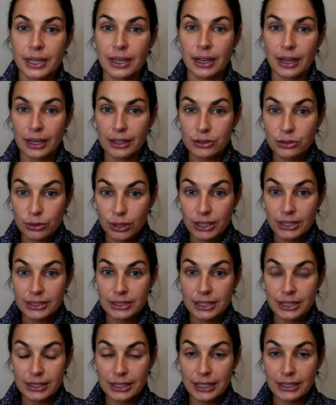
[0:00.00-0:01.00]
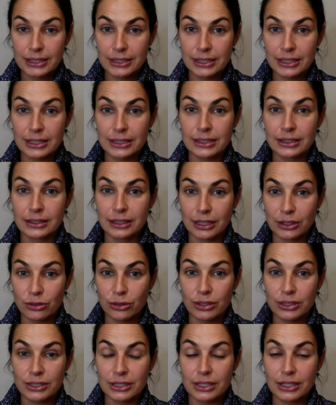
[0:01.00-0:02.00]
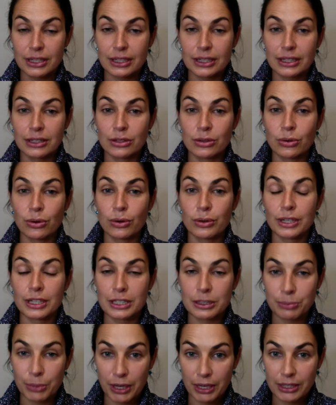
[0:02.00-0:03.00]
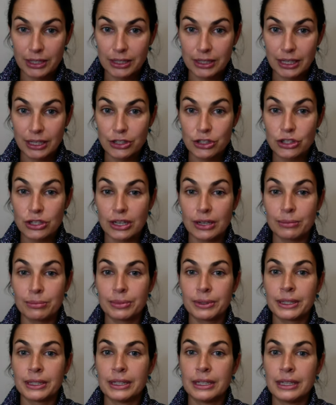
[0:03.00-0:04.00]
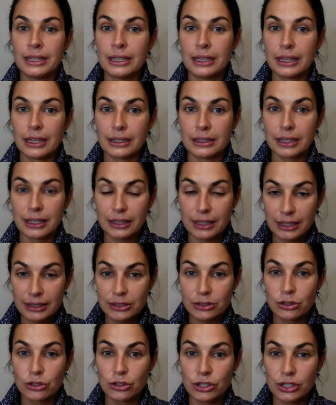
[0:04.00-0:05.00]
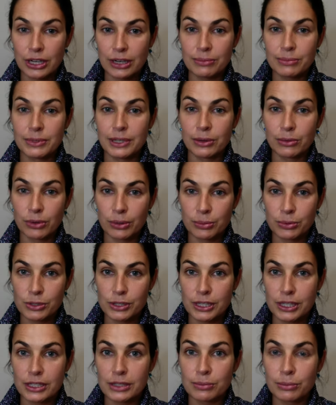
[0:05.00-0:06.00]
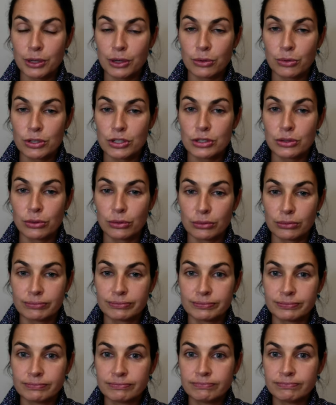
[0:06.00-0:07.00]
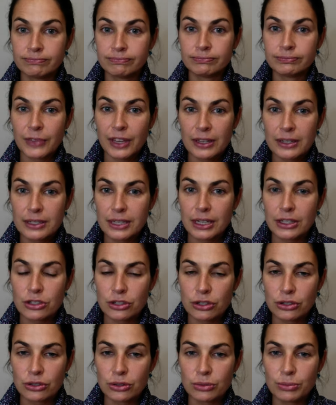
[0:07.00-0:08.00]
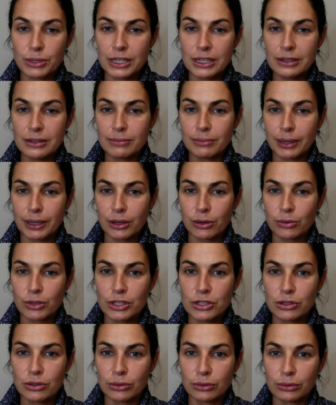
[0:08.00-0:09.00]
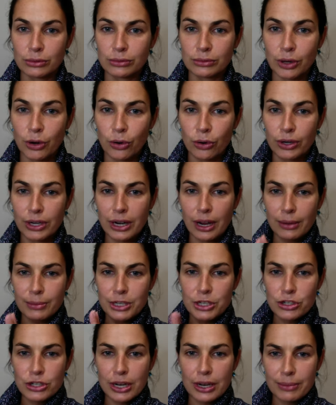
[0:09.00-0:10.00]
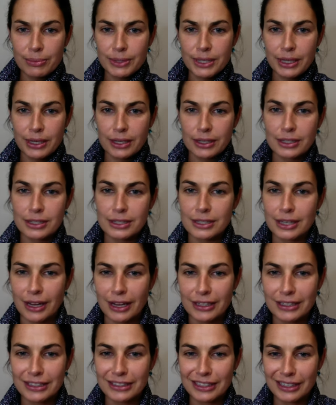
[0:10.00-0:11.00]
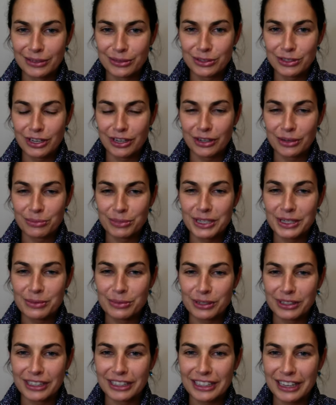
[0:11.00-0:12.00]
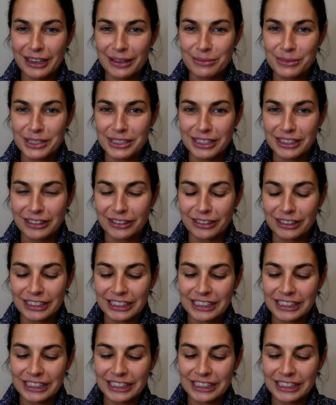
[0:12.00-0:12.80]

I trust that that's it, and I trust that I can grow and expand in that shape, and that's the shape that represents my original intention to be, my original origami shape that I decided that was going to be when I came in here.